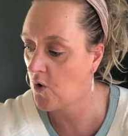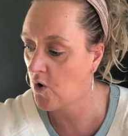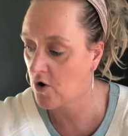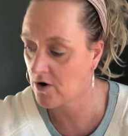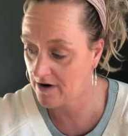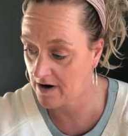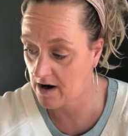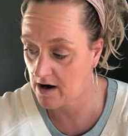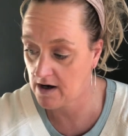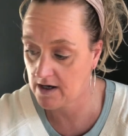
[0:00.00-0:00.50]
or
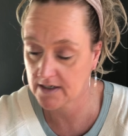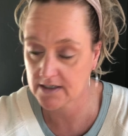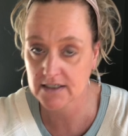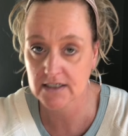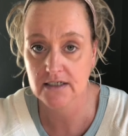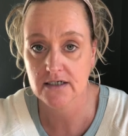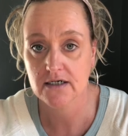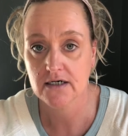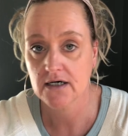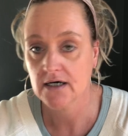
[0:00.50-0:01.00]
not?
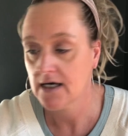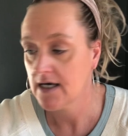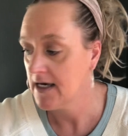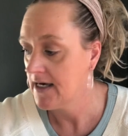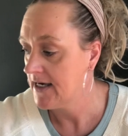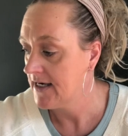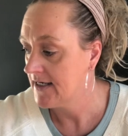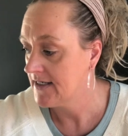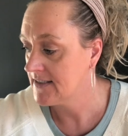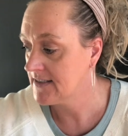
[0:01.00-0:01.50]

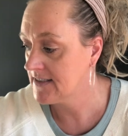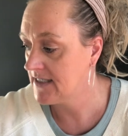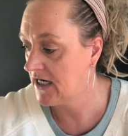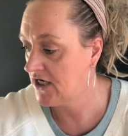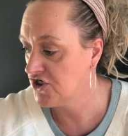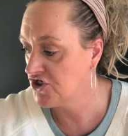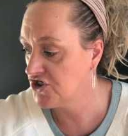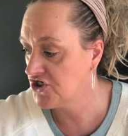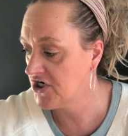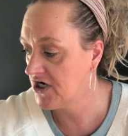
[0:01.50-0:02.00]

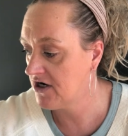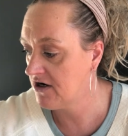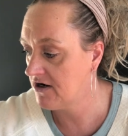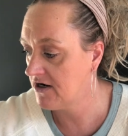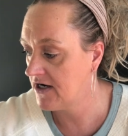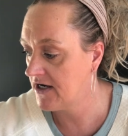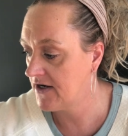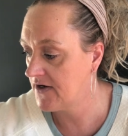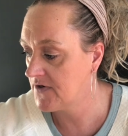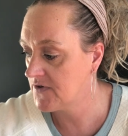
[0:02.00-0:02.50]

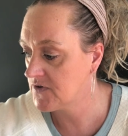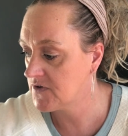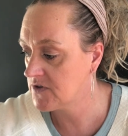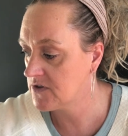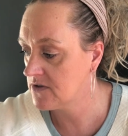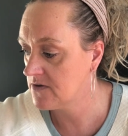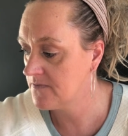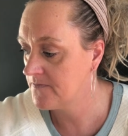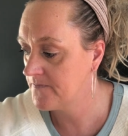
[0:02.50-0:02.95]
Sagittarius.